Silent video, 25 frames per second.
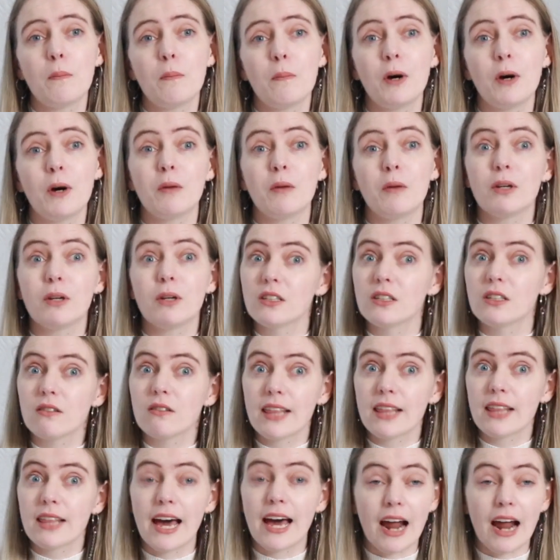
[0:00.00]
But because
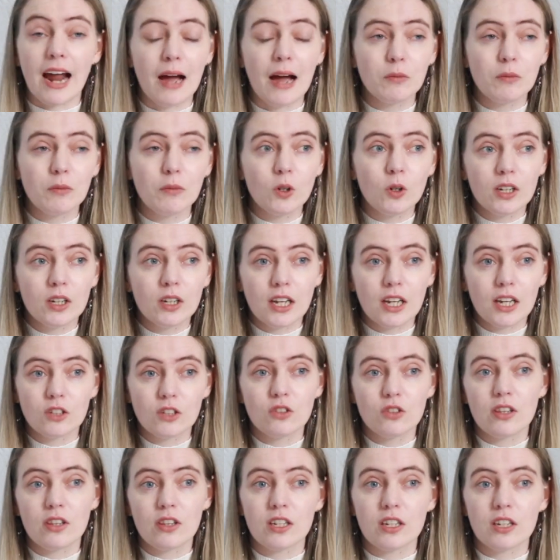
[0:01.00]
of that, I'm going
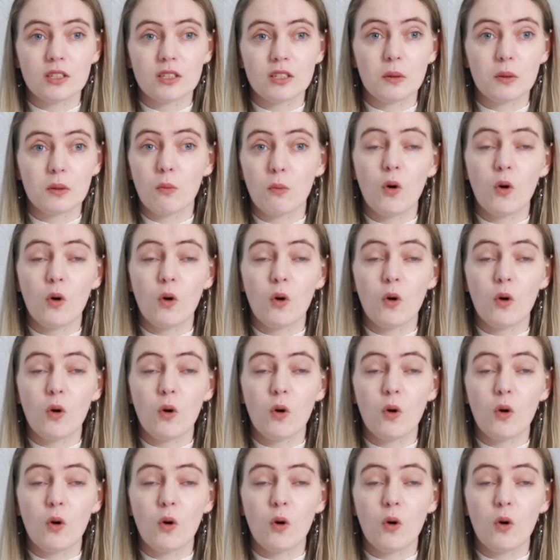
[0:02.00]
into this